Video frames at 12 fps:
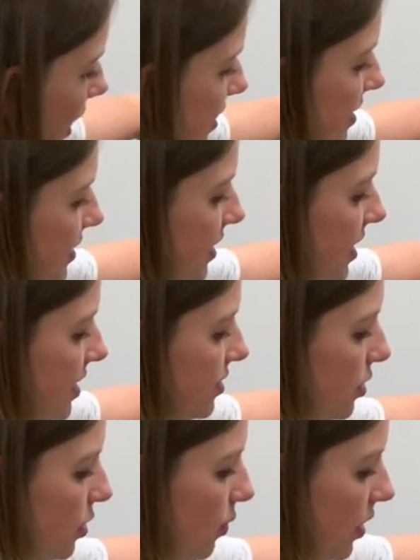Yes, these
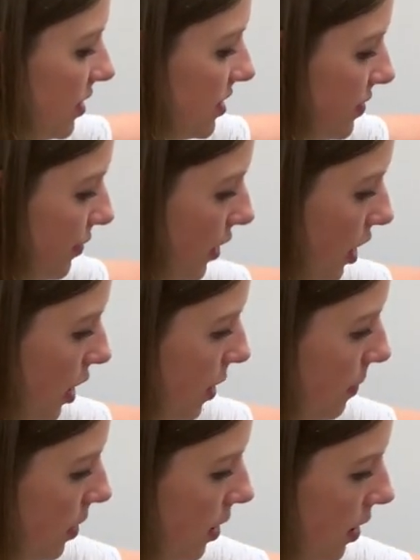are the ones
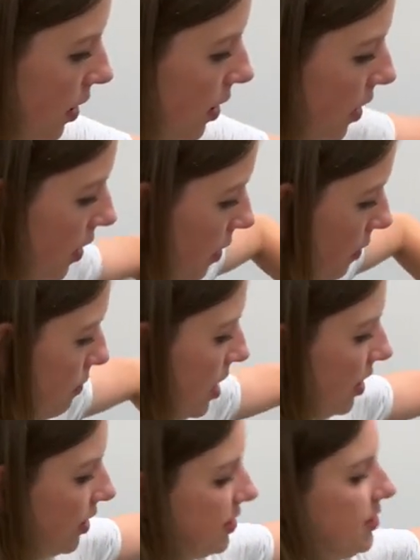from
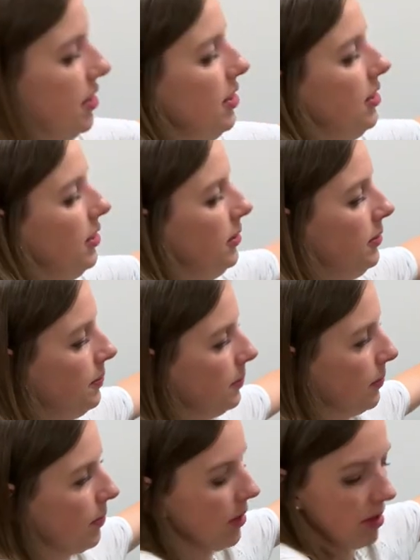Marisol.
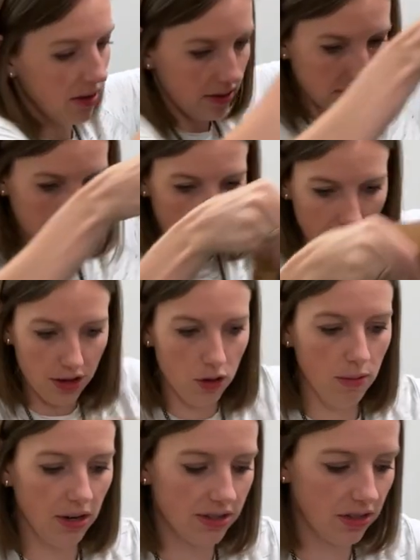So thank you,
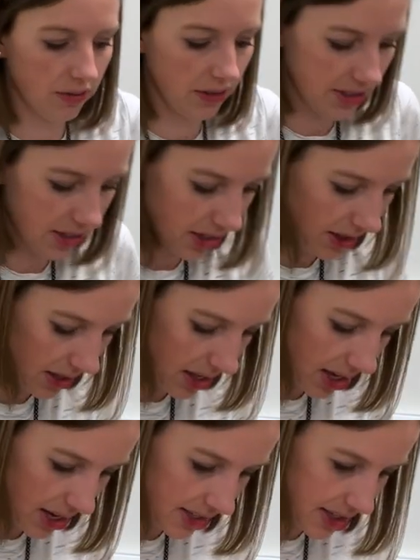Marisol, for sending
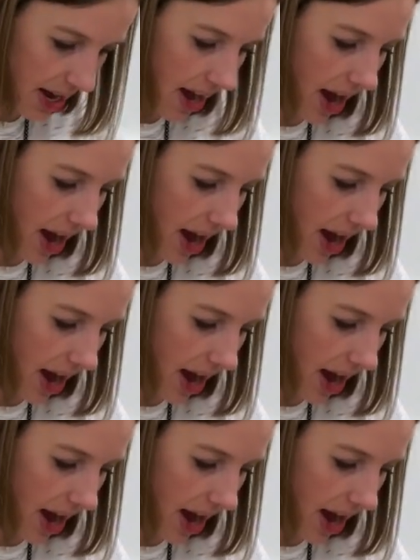these.